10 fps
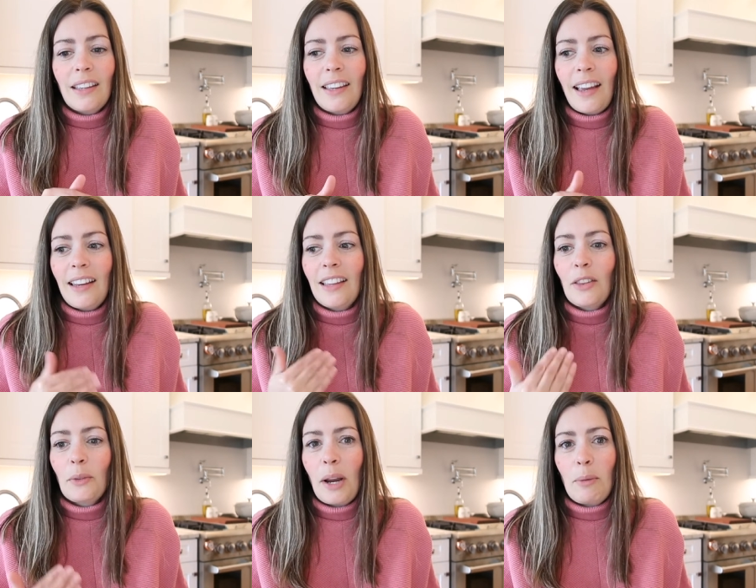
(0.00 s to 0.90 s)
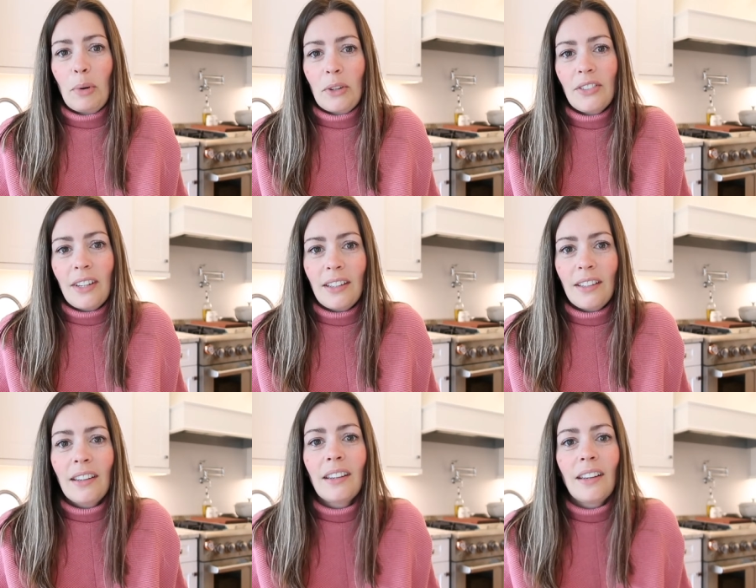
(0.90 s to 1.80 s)
getting the right
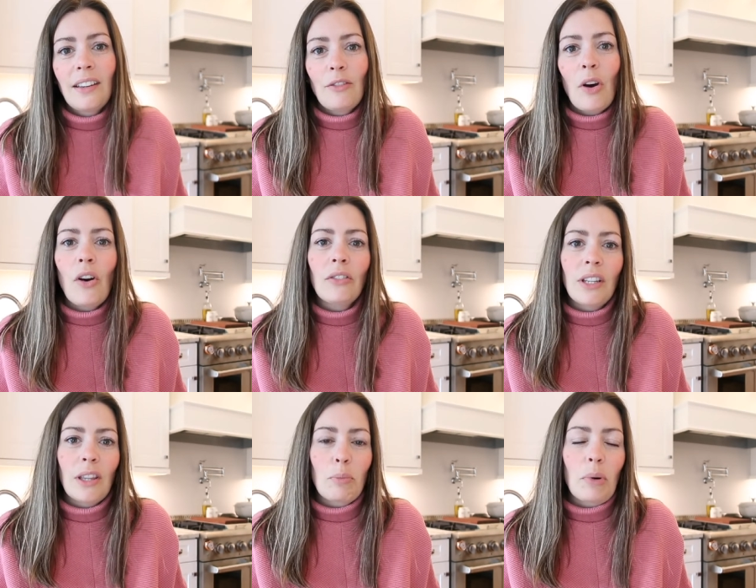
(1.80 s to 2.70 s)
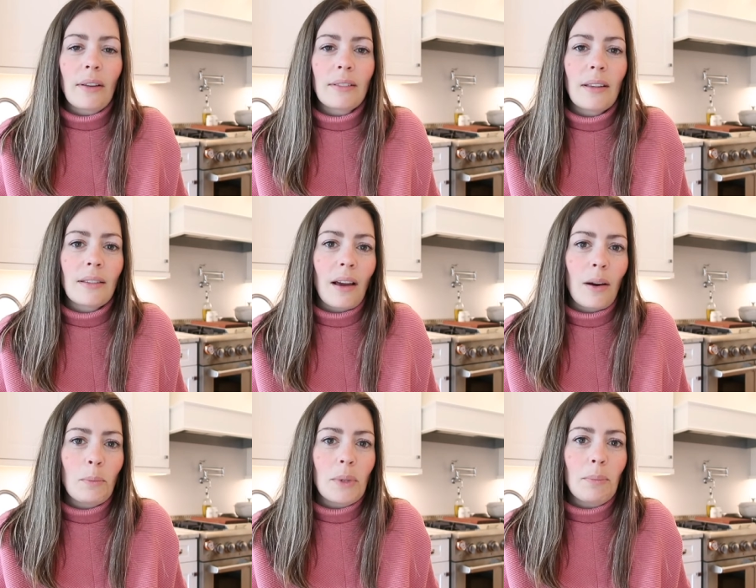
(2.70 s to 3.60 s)
person involved in the process at
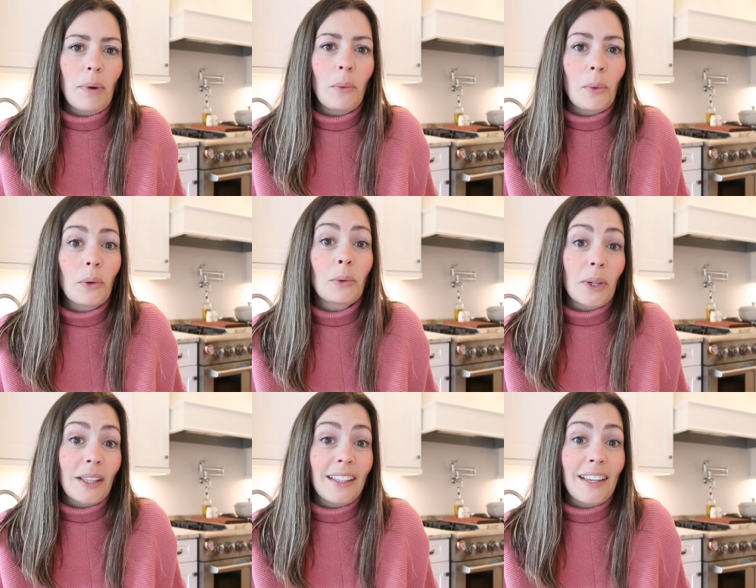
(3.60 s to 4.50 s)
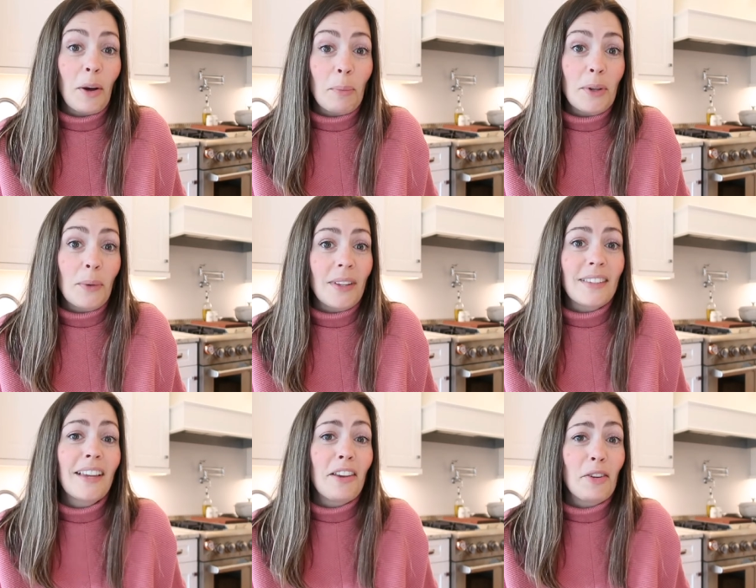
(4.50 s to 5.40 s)
Home Depot will greatly help you and
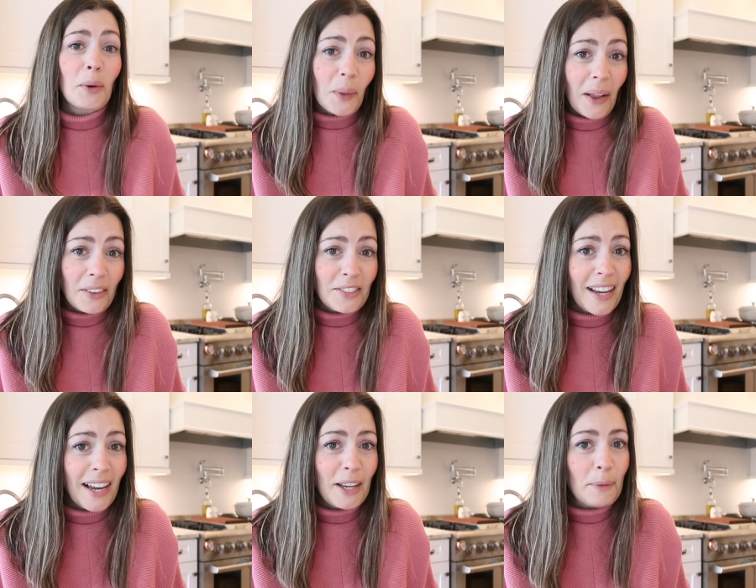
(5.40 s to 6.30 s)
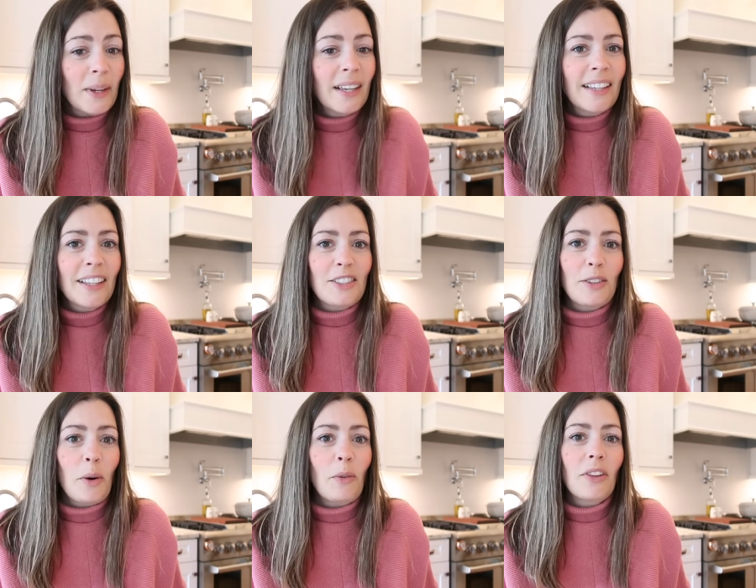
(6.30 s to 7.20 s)
save you a lot of time.
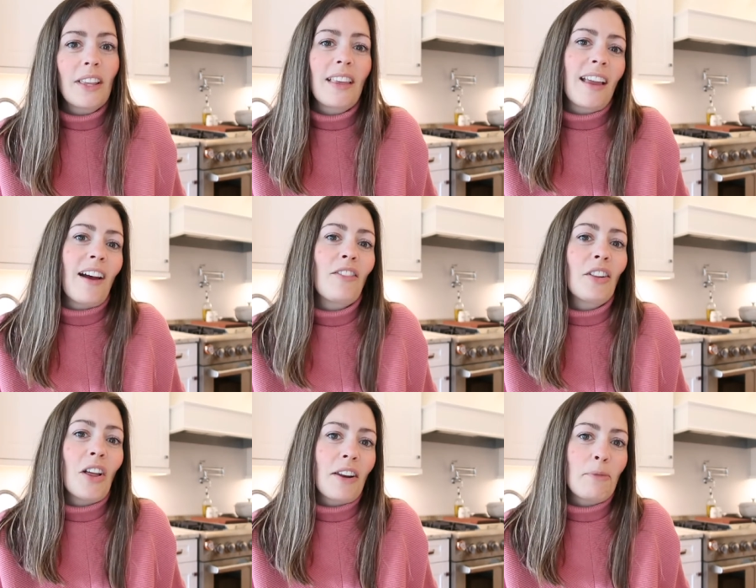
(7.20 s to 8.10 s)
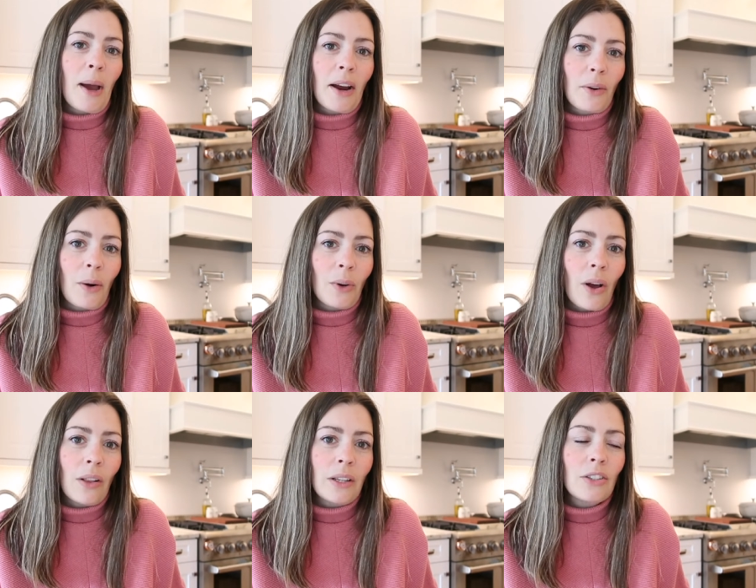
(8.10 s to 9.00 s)
So hopefully they have a lot of background
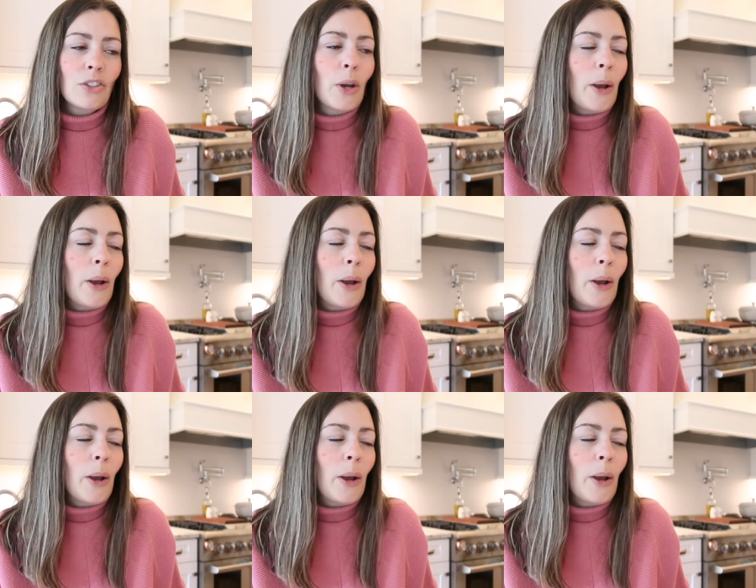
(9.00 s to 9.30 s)
knowledge.